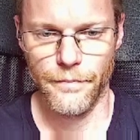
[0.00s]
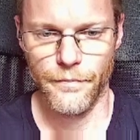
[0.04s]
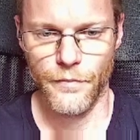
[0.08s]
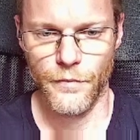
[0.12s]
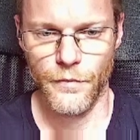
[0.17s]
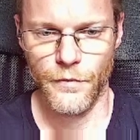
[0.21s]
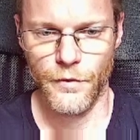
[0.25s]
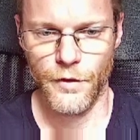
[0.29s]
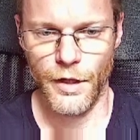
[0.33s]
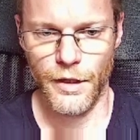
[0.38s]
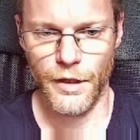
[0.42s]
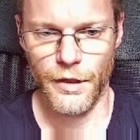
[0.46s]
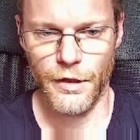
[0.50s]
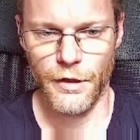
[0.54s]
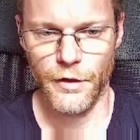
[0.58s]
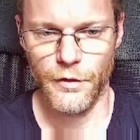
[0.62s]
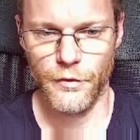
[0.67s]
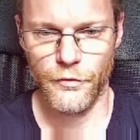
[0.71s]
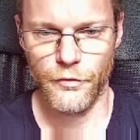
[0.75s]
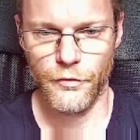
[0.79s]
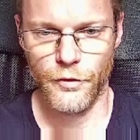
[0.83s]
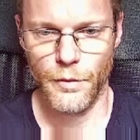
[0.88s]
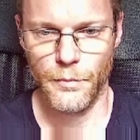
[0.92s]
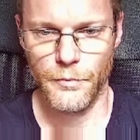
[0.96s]
take it
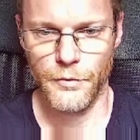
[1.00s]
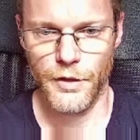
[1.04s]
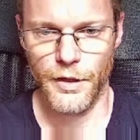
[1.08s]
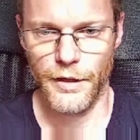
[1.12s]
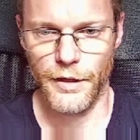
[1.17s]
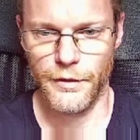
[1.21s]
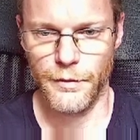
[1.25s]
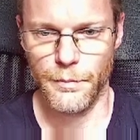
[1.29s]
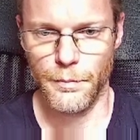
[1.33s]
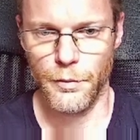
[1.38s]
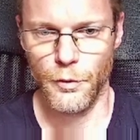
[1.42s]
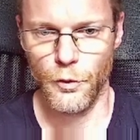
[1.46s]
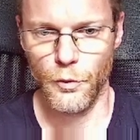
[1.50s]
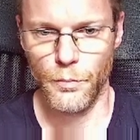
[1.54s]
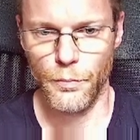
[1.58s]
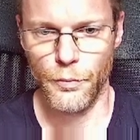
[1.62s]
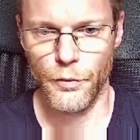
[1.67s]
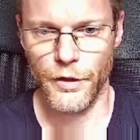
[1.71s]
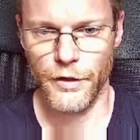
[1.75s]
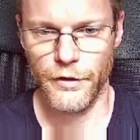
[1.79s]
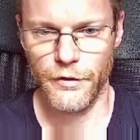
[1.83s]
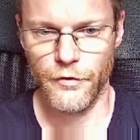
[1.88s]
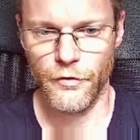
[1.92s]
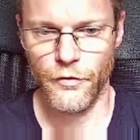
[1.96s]
from that
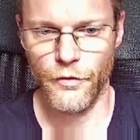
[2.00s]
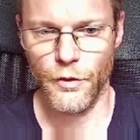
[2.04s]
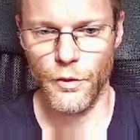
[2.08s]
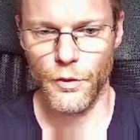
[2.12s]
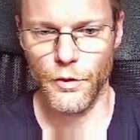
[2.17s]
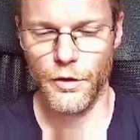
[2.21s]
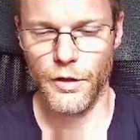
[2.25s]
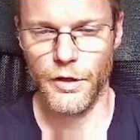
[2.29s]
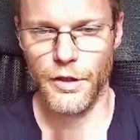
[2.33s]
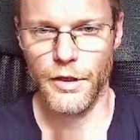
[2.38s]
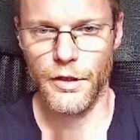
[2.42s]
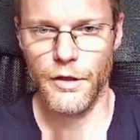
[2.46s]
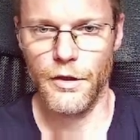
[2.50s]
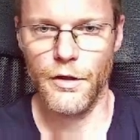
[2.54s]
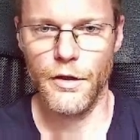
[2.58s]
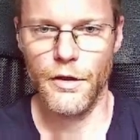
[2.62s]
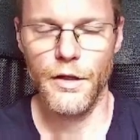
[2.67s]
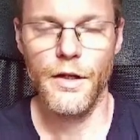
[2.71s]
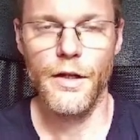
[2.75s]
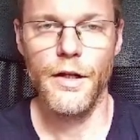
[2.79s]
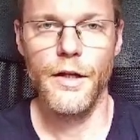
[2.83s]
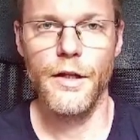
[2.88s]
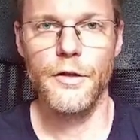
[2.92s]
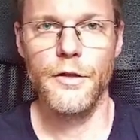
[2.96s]
blueprint folder here,
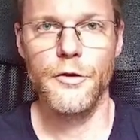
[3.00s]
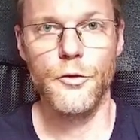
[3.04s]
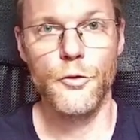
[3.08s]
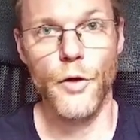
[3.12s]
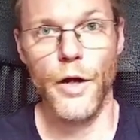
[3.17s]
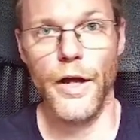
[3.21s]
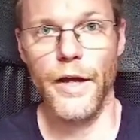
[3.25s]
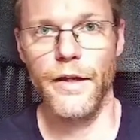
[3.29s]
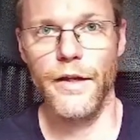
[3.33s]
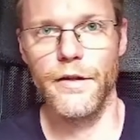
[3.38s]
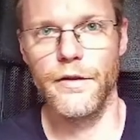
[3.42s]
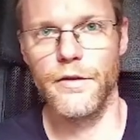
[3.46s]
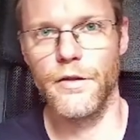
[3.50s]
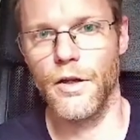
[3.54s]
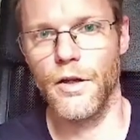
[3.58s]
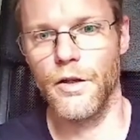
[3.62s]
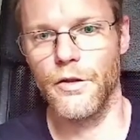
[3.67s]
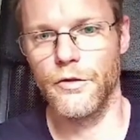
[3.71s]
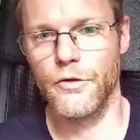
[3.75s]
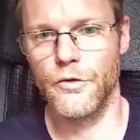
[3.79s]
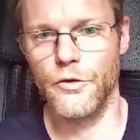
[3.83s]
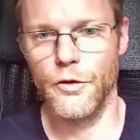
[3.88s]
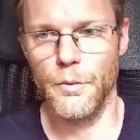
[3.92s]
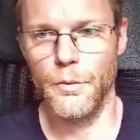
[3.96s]
drag it
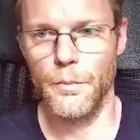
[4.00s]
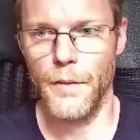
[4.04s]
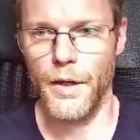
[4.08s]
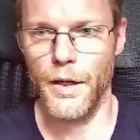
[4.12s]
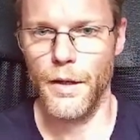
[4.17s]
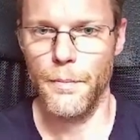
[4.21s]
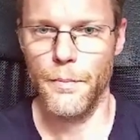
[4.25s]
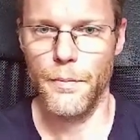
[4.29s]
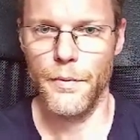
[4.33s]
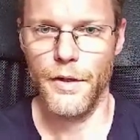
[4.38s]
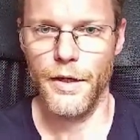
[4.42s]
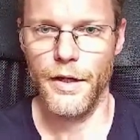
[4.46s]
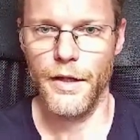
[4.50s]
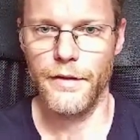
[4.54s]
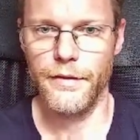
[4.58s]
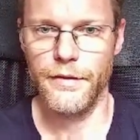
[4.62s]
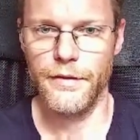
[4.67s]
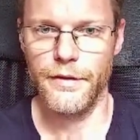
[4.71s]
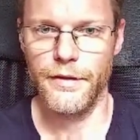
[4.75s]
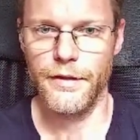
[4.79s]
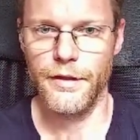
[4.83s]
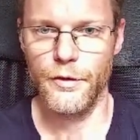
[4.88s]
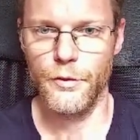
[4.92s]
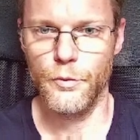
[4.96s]
onto your map, and
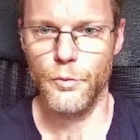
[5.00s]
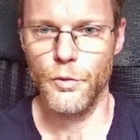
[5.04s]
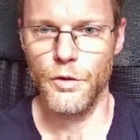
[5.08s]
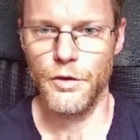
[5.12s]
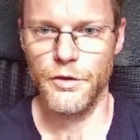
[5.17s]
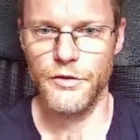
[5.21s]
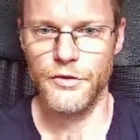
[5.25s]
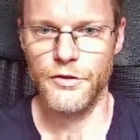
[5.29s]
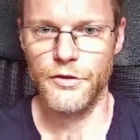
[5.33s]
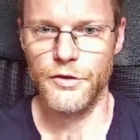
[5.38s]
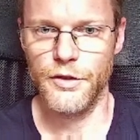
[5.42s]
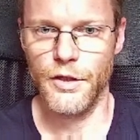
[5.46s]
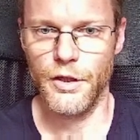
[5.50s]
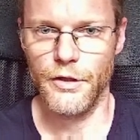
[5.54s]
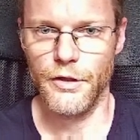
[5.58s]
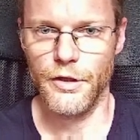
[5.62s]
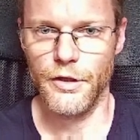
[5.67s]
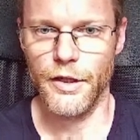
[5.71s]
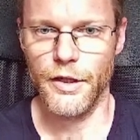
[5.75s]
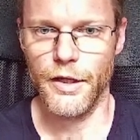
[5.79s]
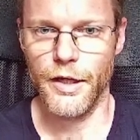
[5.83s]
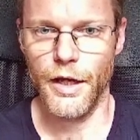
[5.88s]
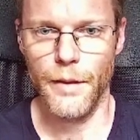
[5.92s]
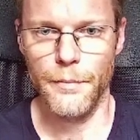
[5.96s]
it will start
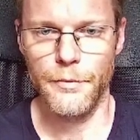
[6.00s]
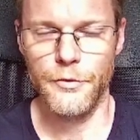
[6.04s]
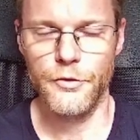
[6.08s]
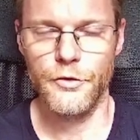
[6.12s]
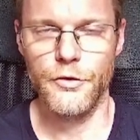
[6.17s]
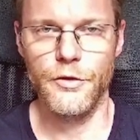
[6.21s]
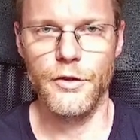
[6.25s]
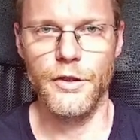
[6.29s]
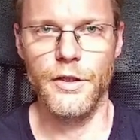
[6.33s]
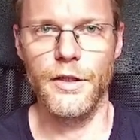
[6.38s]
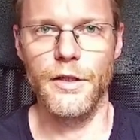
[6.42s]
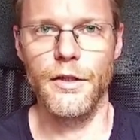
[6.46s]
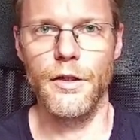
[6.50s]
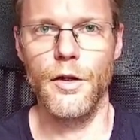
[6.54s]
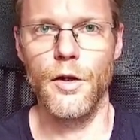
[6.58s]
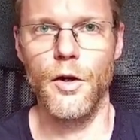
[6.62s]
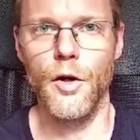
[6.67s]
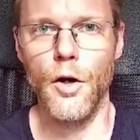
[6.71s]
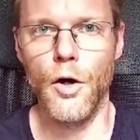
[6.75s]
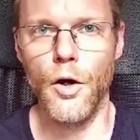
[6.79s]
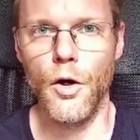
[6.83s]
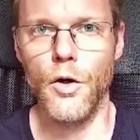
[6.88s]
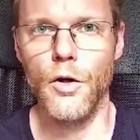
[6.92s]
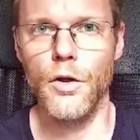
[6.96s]
capturing
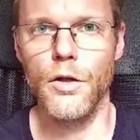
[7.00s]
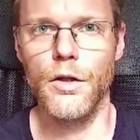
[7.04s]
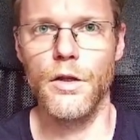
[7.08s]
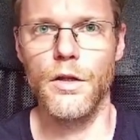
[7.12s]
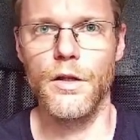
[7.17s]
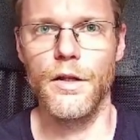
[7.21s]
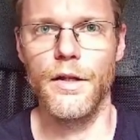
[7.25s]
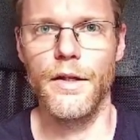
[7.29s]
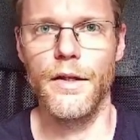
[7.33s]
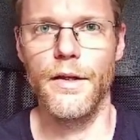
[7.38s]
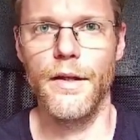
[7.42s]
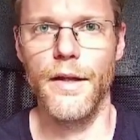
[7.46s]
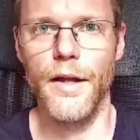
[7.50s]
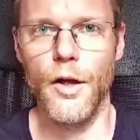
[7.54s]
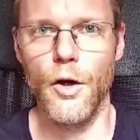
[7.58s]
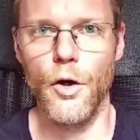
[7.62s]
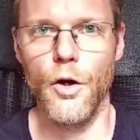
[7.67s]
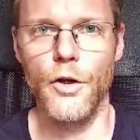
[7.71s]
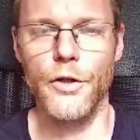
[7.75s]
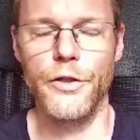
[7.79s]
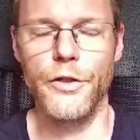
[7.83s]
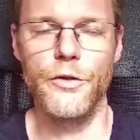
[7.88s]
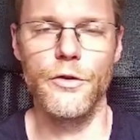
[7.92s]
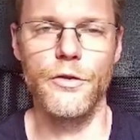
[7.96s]
all
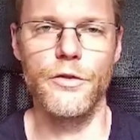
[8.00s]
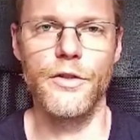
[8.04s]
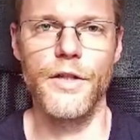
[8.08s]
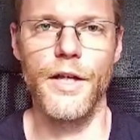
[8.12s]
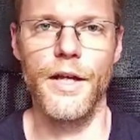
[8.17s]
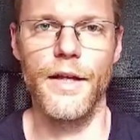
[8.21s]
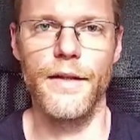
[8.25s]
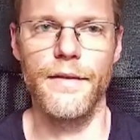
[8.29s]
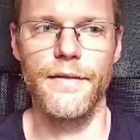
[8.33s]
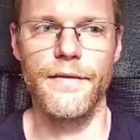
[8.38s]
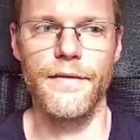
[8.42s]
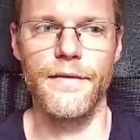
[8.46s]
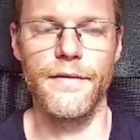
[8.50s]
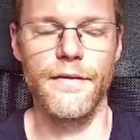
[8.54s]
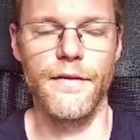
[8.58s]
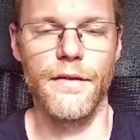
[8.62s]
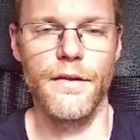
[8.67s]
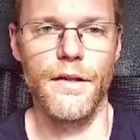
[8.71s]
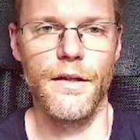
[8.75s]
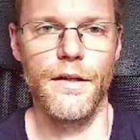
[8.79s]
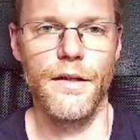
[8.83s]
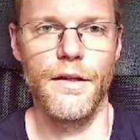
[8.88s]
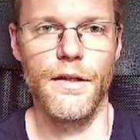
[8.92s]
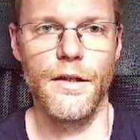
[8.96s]
audio that's
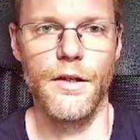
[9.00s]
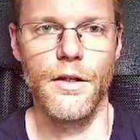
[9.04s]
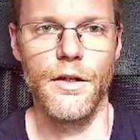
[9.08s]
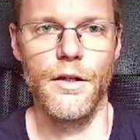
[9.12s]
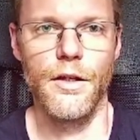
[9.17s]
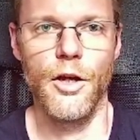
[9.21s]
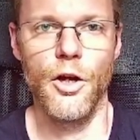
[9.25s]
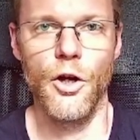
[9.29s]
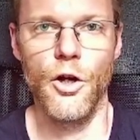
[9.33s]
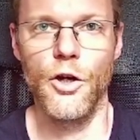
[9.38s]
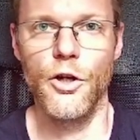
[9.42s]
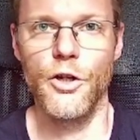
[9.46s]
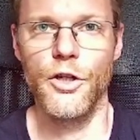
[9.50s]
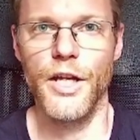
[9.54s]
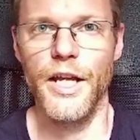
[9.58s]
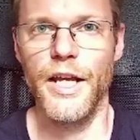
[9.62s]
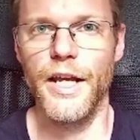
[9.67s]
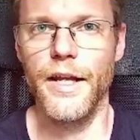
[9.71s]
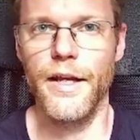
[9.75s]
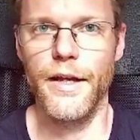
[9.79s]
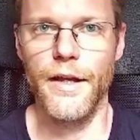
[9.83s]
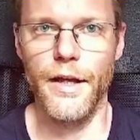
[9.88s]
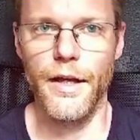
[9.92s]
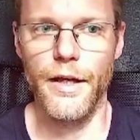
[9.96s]
heard
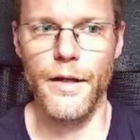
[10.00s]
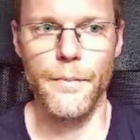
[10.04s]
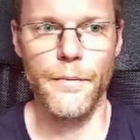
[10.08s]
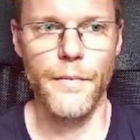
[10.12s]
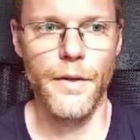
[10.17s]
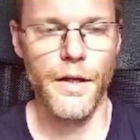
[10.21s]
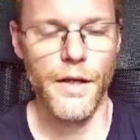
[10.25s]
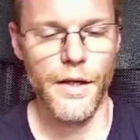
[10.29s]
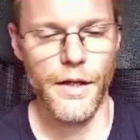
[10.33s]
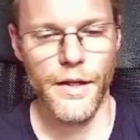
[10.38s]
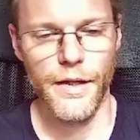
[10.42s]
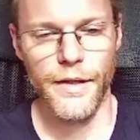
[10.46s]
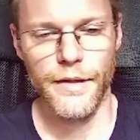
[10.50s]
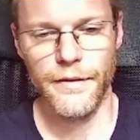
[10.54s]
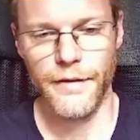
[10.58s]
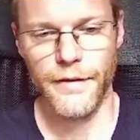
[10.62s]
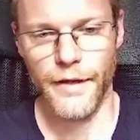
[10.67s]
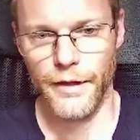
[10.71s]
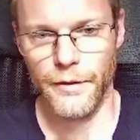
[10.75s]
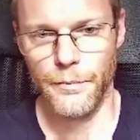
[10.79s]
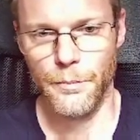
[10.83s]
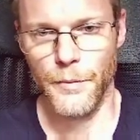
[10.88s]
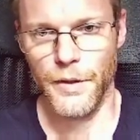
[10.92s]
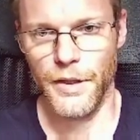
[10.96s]
in-game.
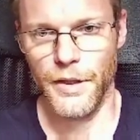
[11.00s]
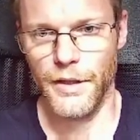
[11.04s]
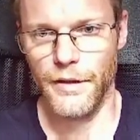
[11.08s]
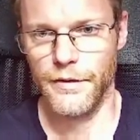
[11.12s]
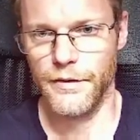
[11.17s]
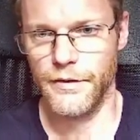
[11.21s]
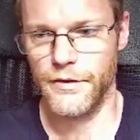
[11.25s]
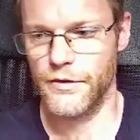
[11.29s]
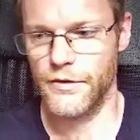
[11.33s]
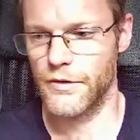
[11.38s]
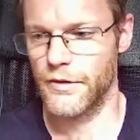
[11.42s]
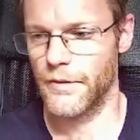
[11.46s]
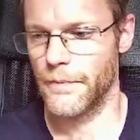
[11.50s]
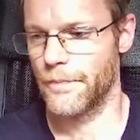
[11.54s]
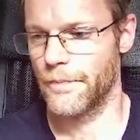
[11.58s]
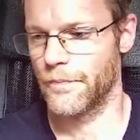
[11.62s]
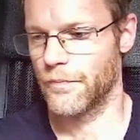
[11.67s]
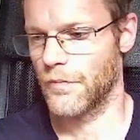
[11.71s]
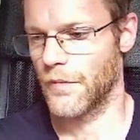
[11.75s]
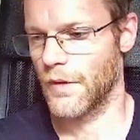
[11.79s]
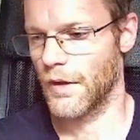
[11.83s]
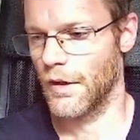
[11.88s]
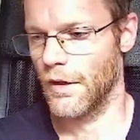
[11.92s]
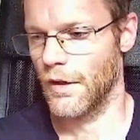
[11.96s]
That means
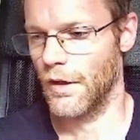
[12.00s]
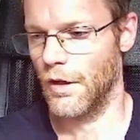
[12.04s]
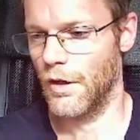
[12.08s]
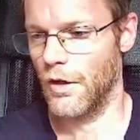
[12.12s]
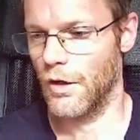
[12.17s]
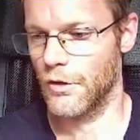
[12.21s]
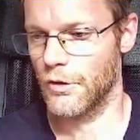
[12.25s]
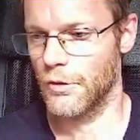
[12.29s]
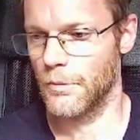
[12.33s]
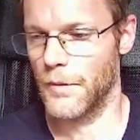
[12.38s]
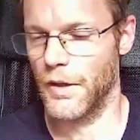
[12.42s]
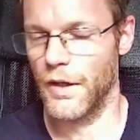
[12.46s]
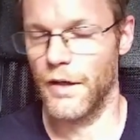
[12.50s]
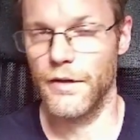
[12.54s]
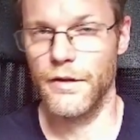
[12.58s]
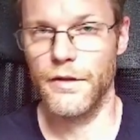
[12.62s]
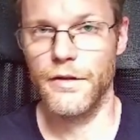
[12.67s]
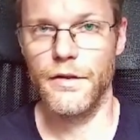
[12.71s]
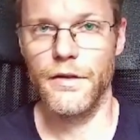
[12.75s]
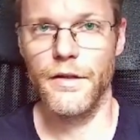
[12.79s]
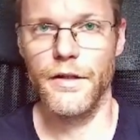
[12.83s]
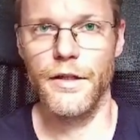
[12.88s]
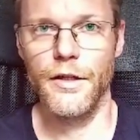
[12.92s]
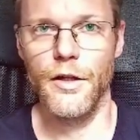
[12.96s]

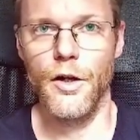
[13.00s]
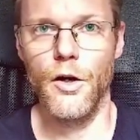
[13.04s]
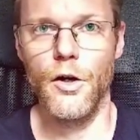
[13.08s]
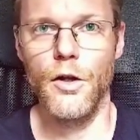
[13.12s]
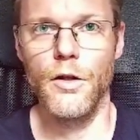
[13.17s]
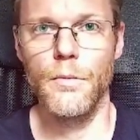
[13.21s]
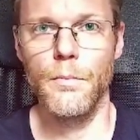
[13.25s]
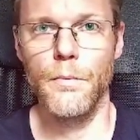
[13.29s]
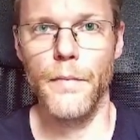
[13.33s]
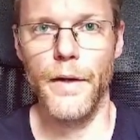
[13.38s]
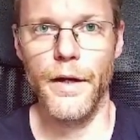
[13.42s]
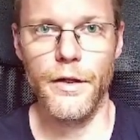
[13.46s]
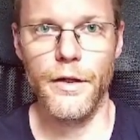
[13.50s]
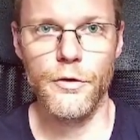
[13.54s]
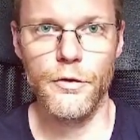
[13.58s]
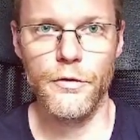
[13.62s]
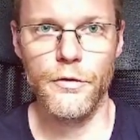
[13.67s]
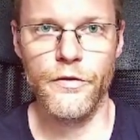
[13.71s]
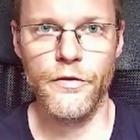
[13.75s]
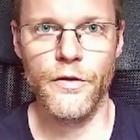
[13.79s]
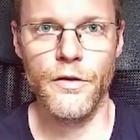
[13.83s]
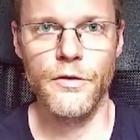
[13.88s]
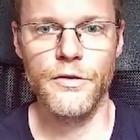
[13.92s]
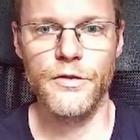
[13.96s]
automatically all
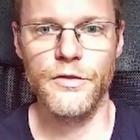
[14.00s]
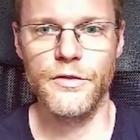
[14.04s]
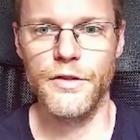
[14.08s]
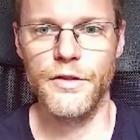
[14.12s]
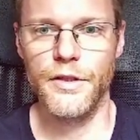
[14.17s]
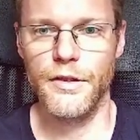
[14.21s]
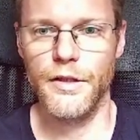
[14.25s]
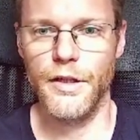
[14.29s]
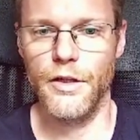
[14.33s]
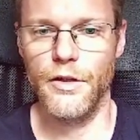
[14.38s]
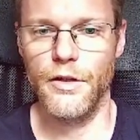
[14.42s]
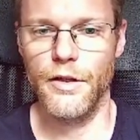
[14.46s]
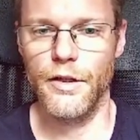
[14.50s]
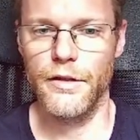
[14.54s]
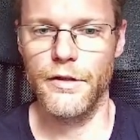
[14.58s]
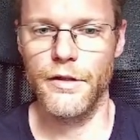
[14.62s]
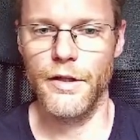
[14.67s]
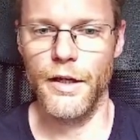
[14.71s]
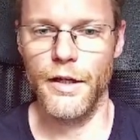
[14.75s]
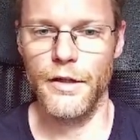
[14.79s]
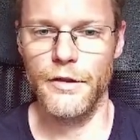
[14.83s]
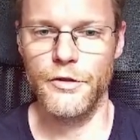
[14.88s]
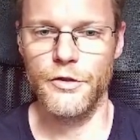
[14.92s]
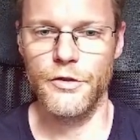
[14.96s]
microphones that are
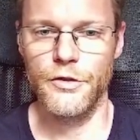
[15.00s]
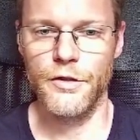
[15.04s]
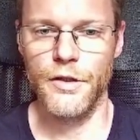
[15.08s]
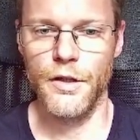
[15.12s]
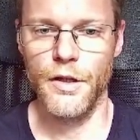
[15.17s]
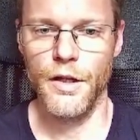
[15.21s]
attached,